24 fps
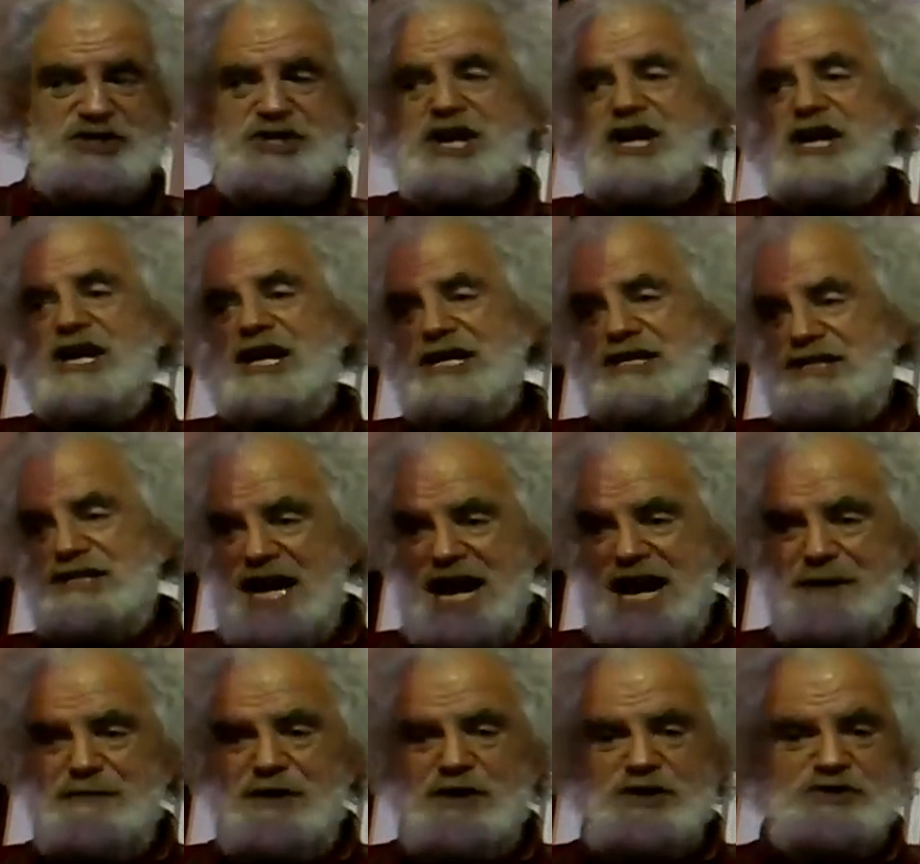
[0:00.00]
It can
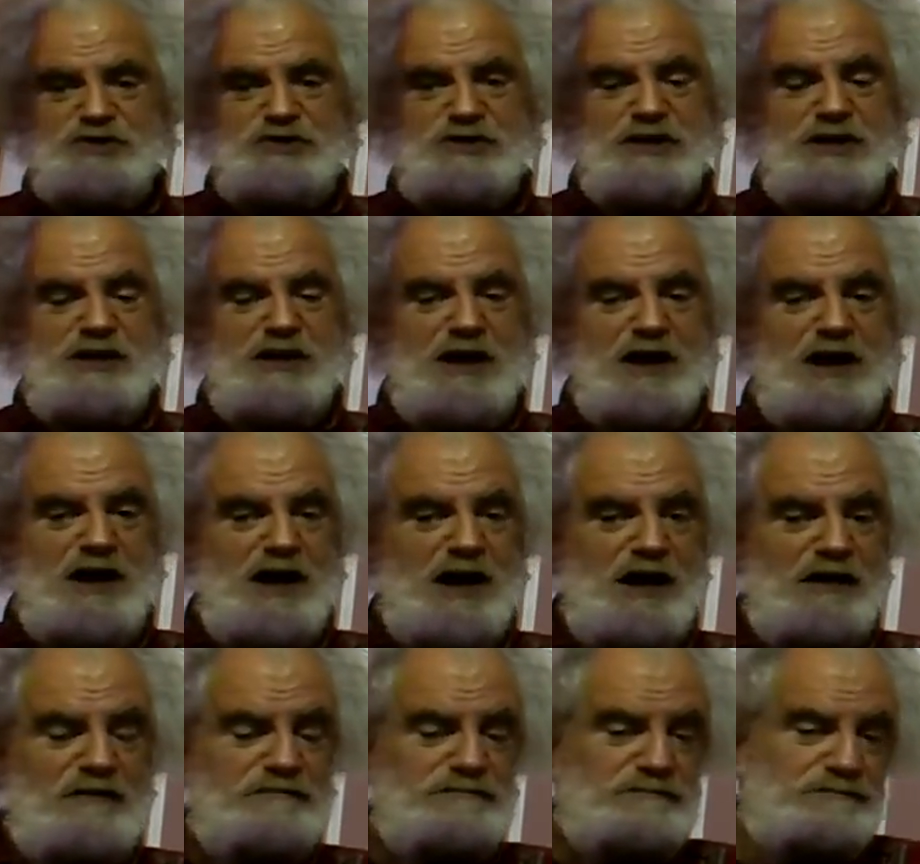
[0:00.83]
damage,
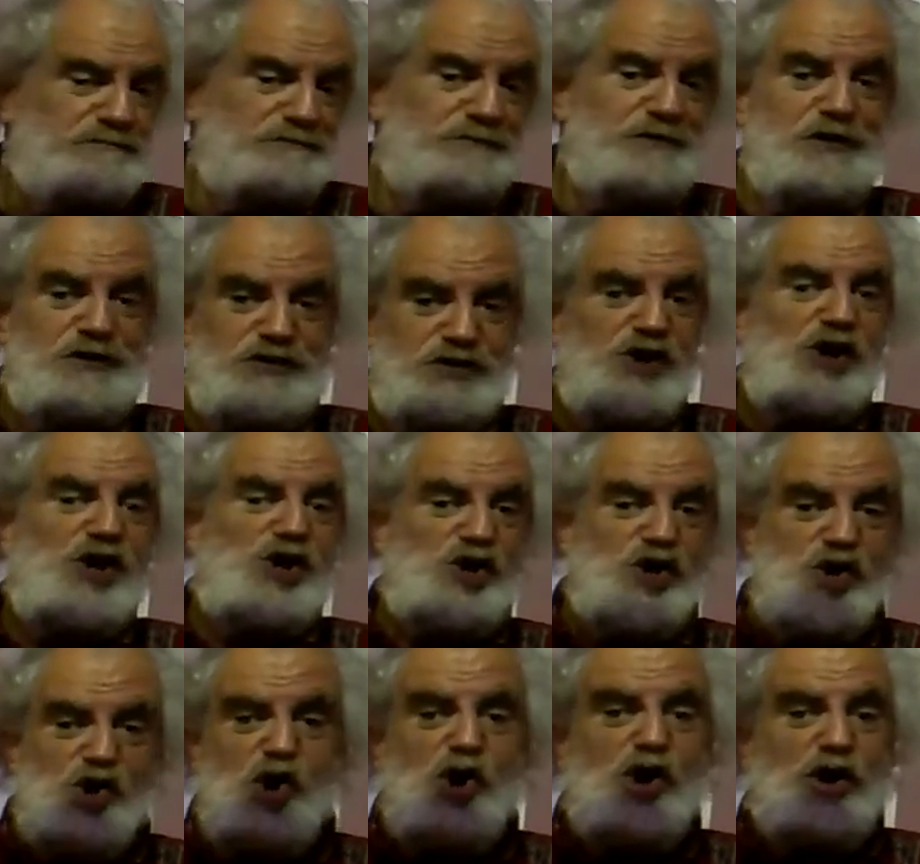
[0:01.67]
it's going to
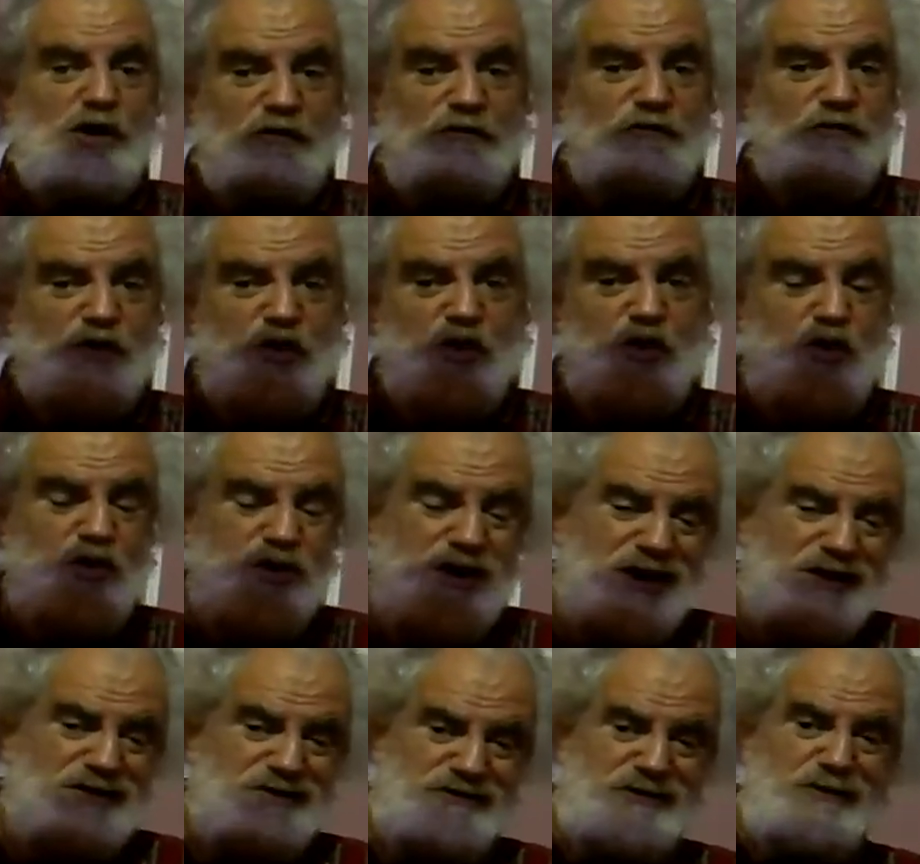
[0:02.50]
cook food,
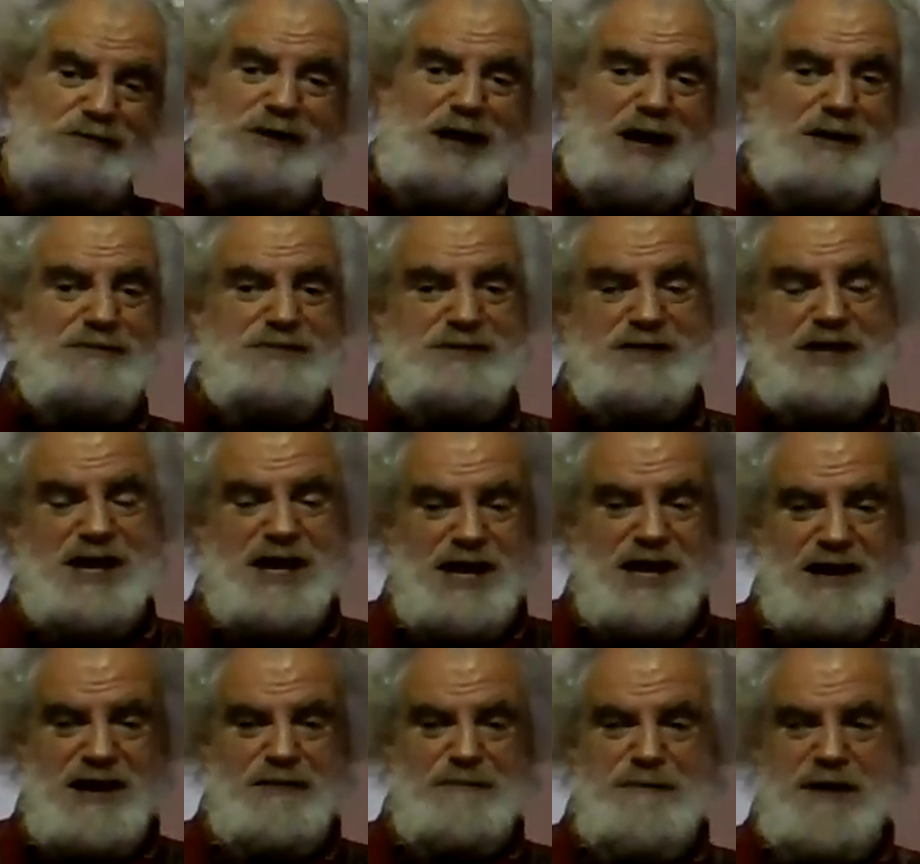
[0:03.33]
and sometimes
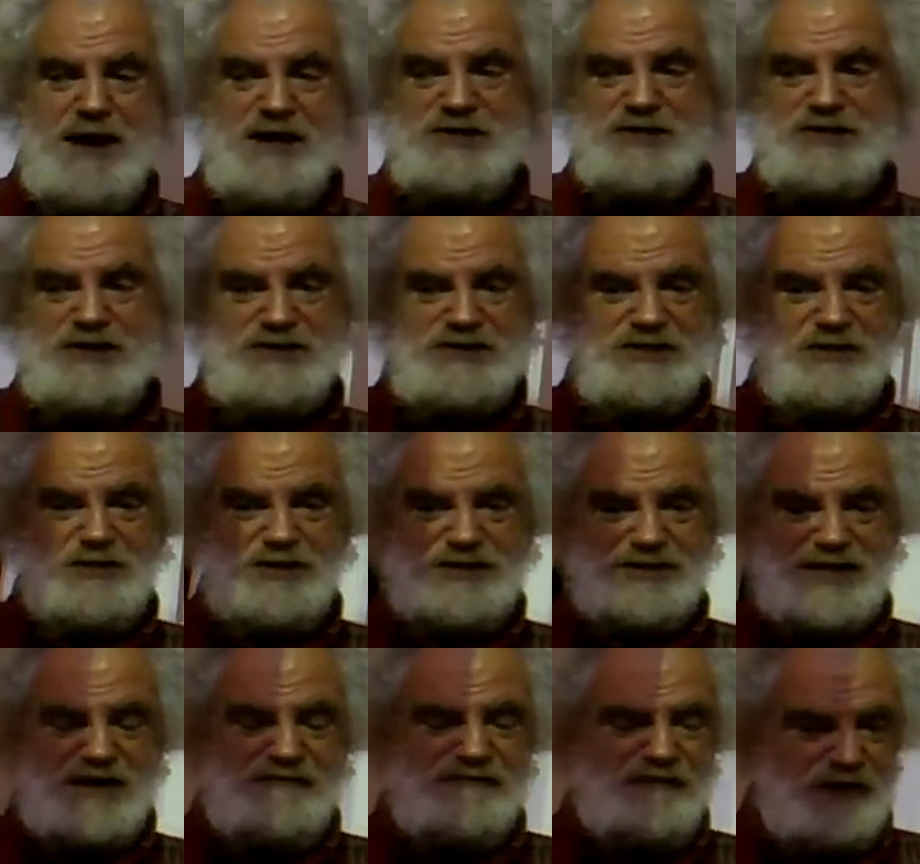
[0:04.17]
it makes it so it's
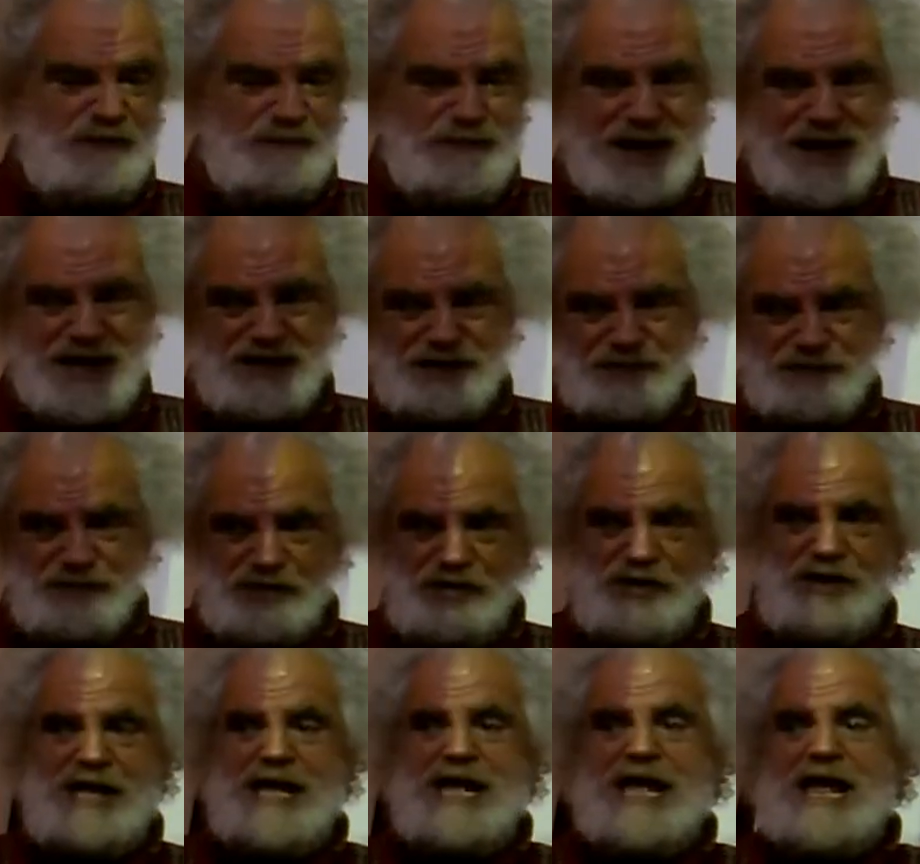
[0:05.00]
not very palatable.